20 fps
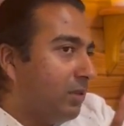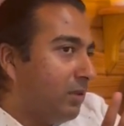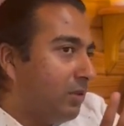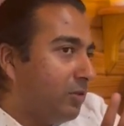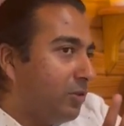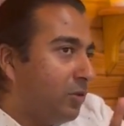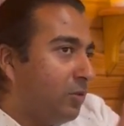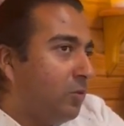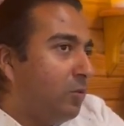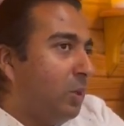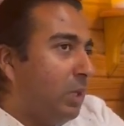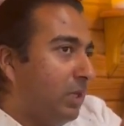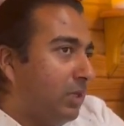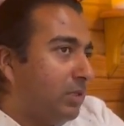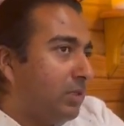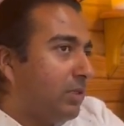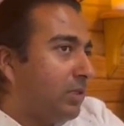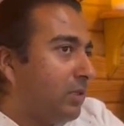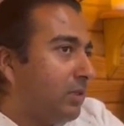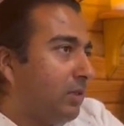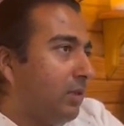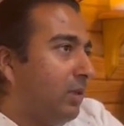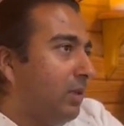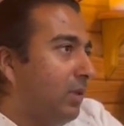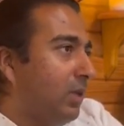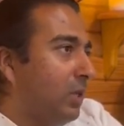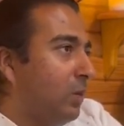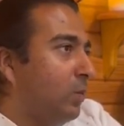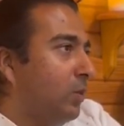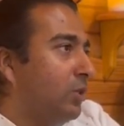2 weeks
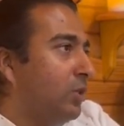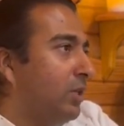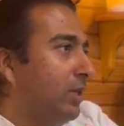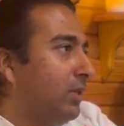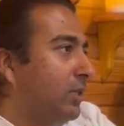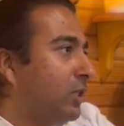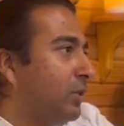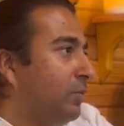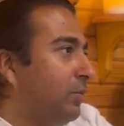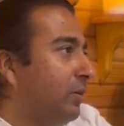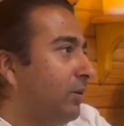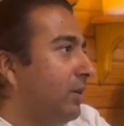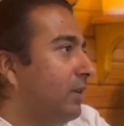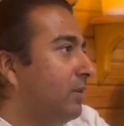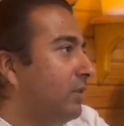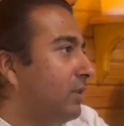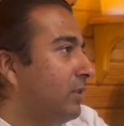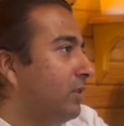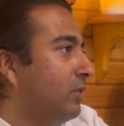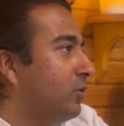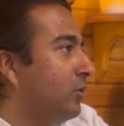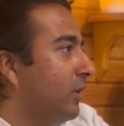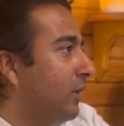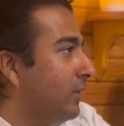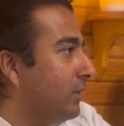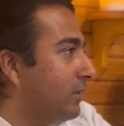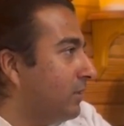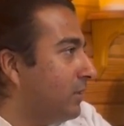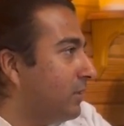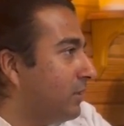in which he experienced the
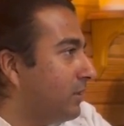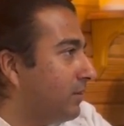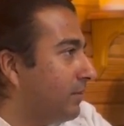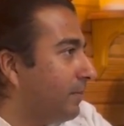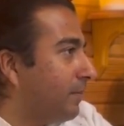jhanas?